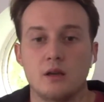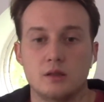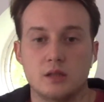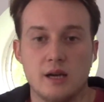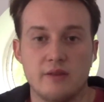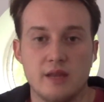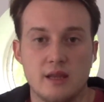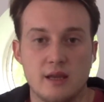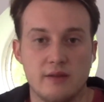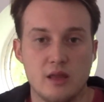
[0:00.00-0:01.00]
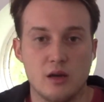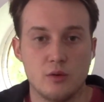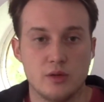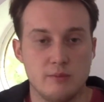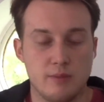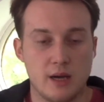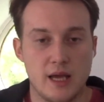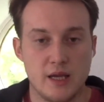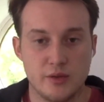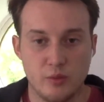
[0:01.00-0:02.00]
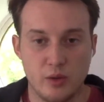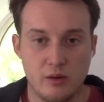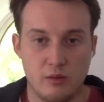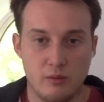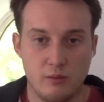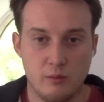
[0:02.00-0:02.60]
so having those in place will